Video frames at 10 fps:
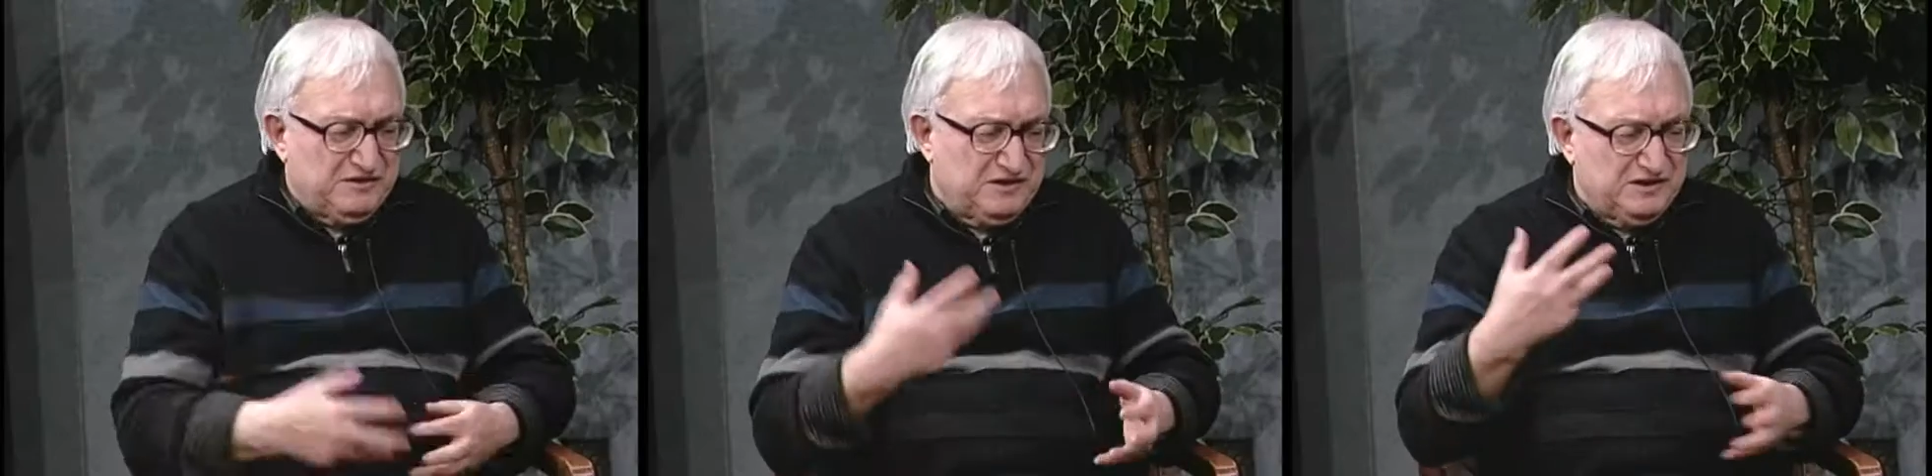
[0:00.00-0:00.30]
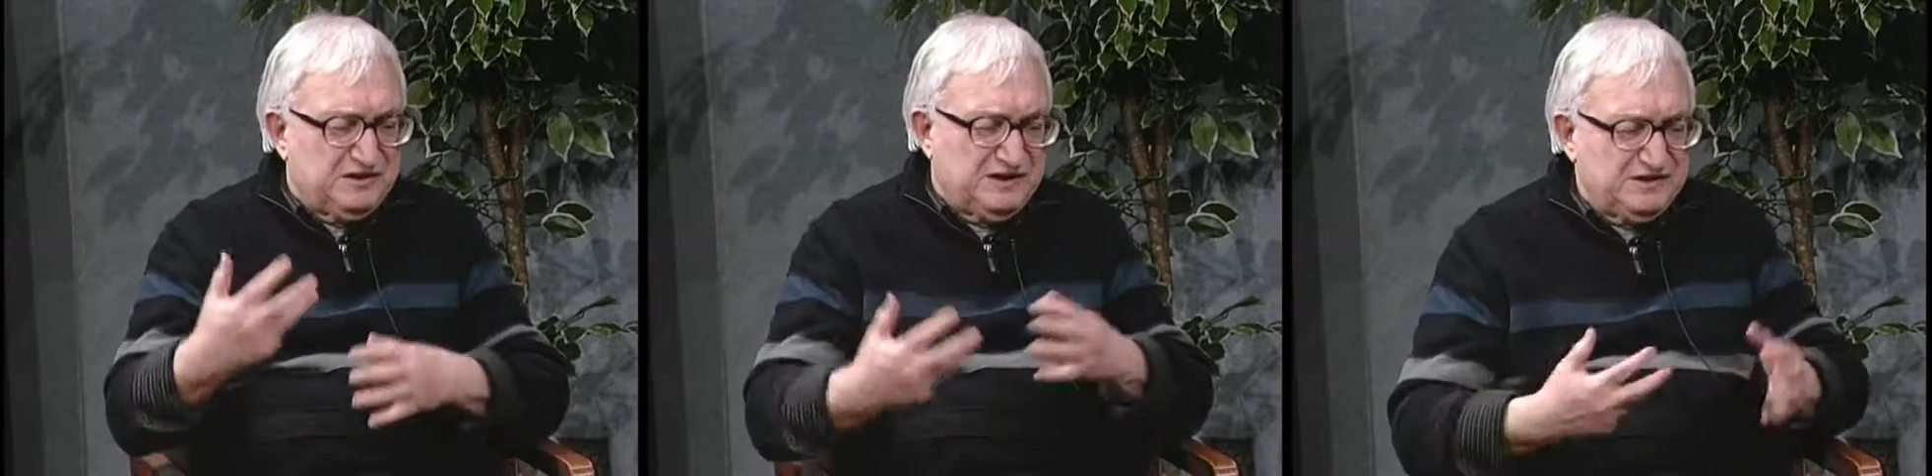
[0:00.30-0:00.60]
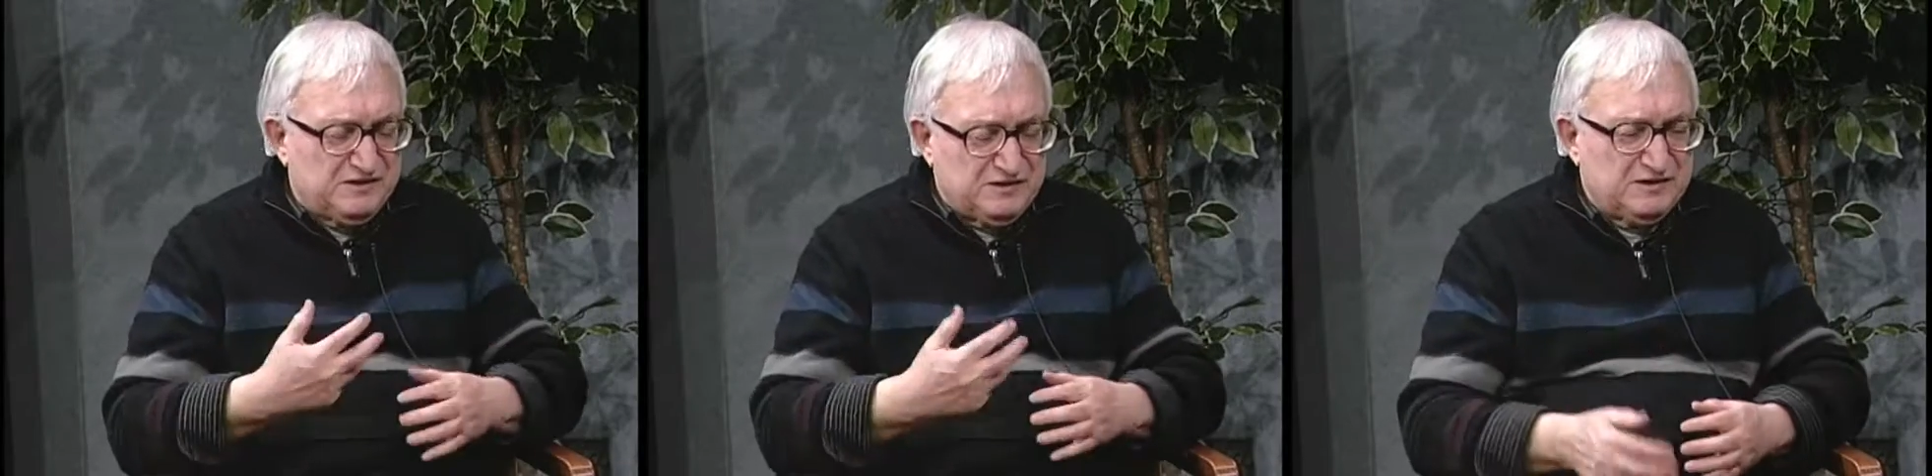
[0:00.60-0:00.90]
the
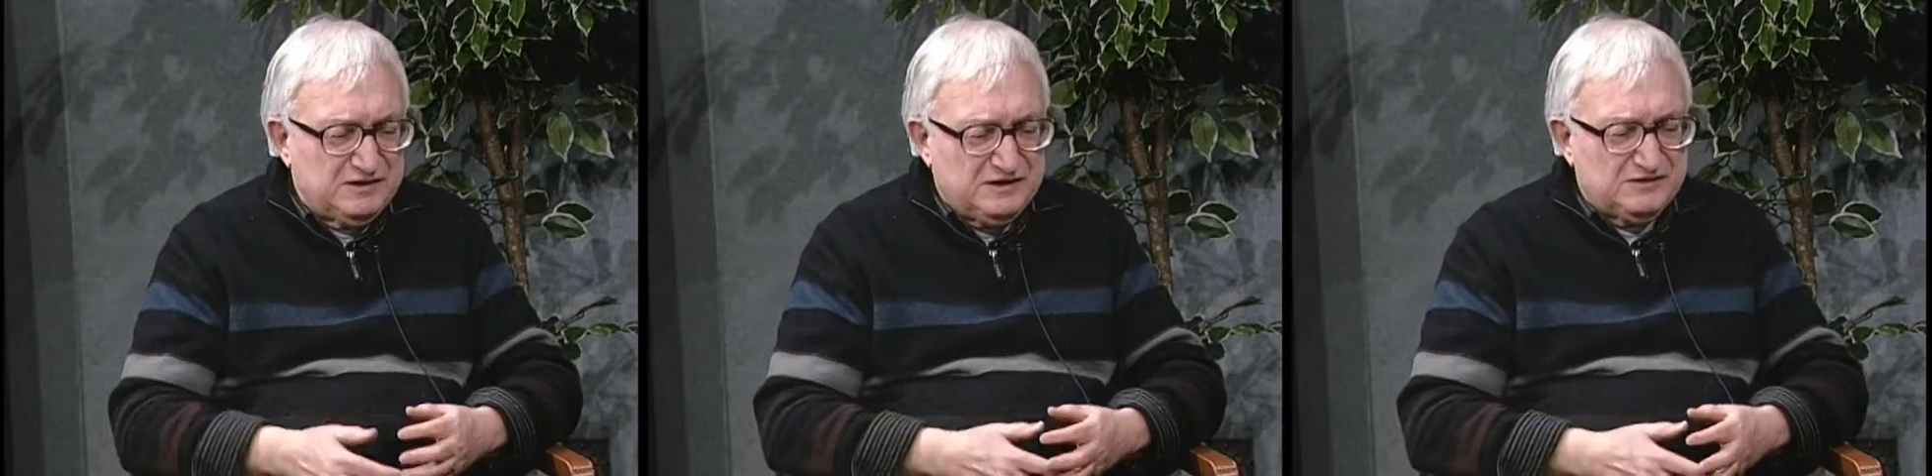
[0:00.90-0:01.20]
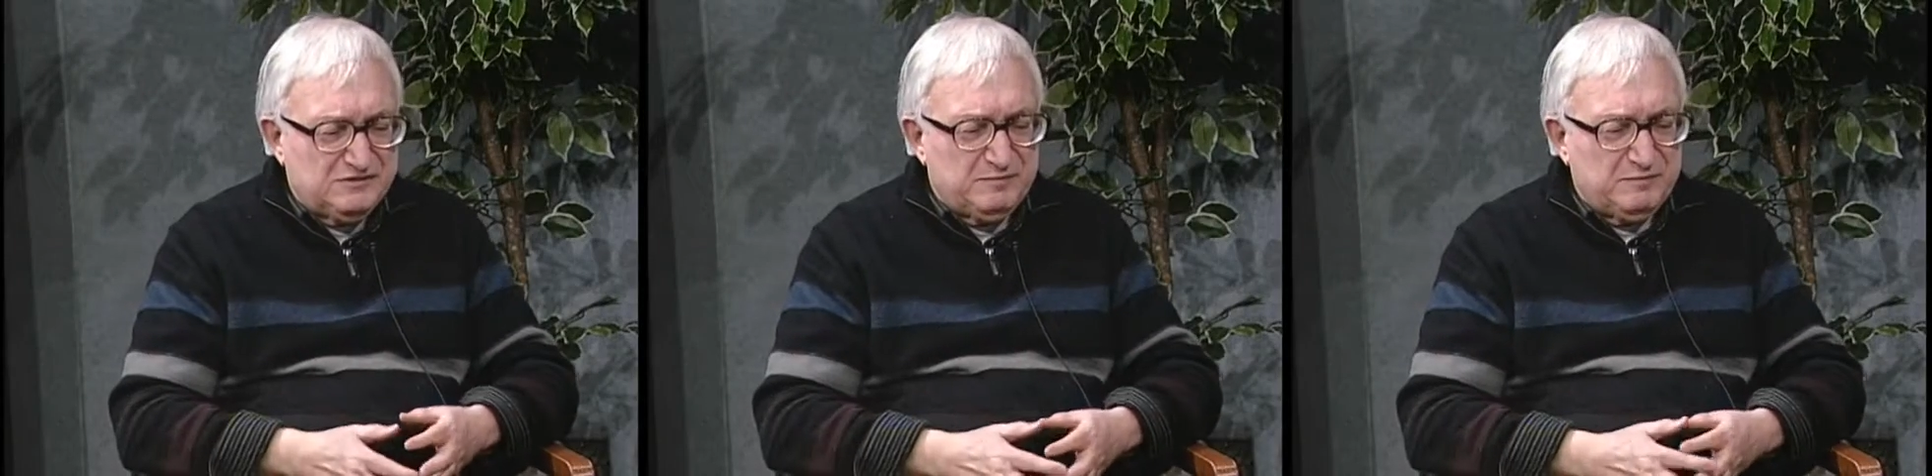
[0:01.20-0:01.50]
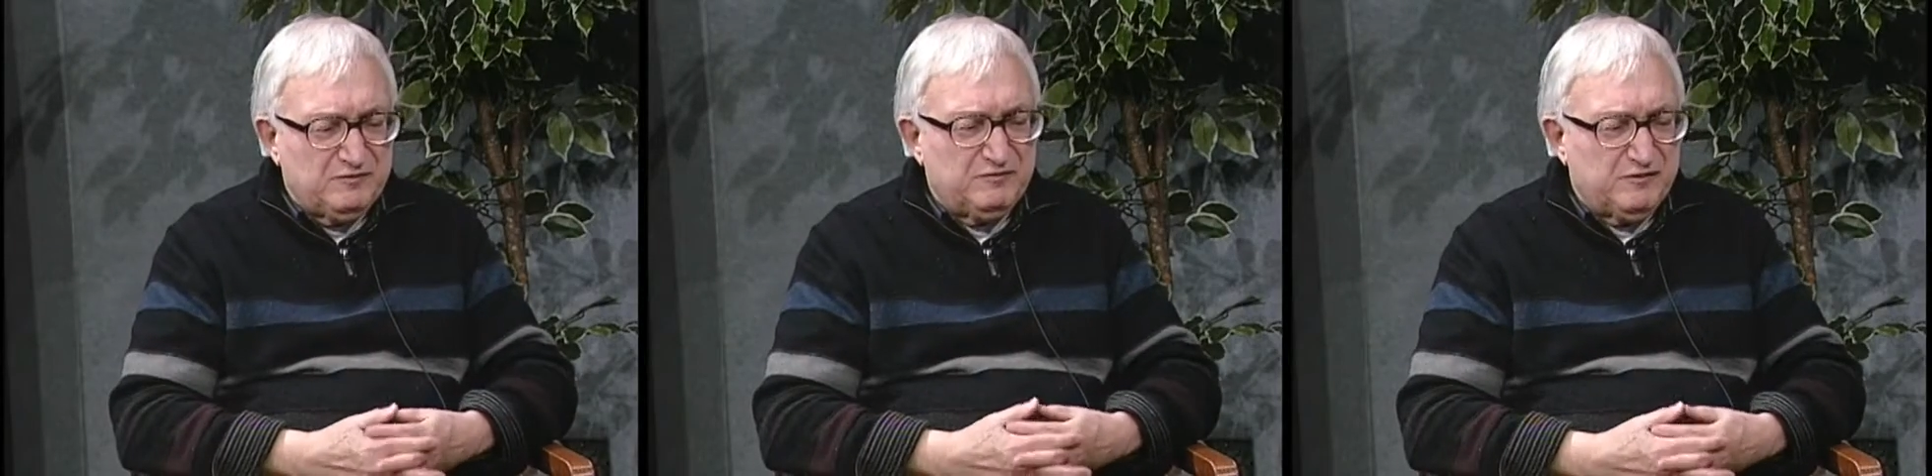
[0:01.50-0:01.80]
taste of the things, so
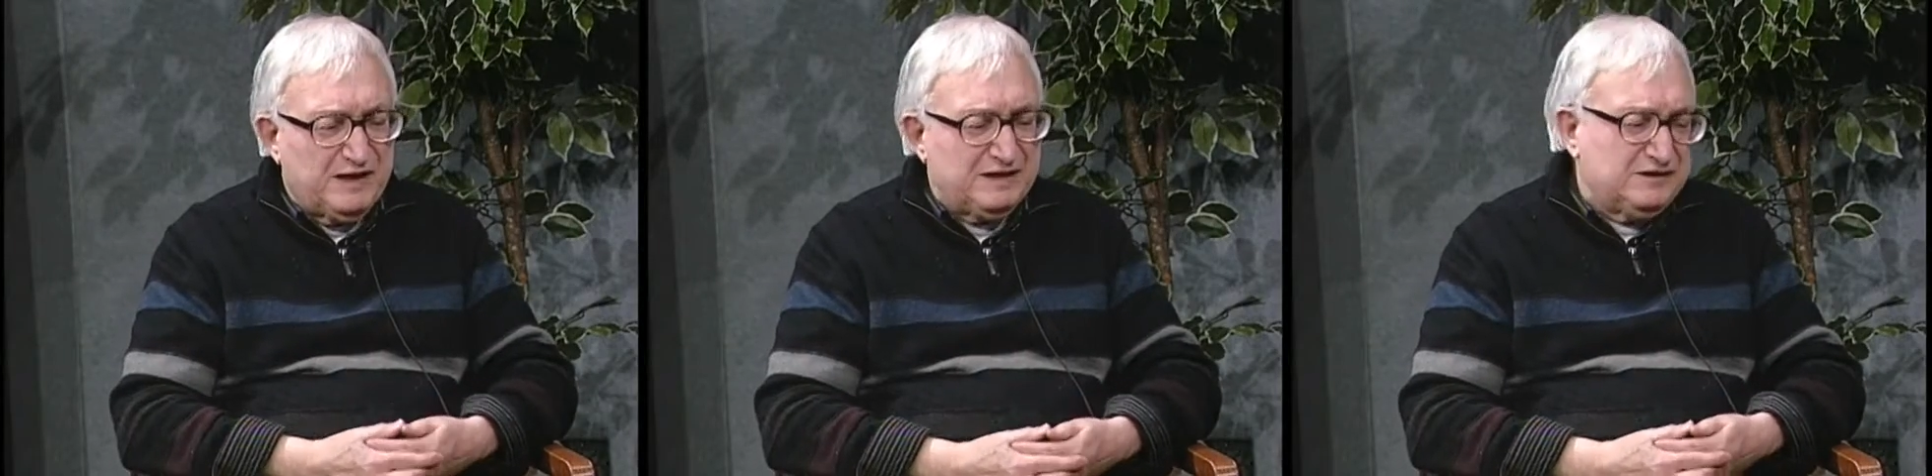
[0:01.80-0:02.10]
people forget.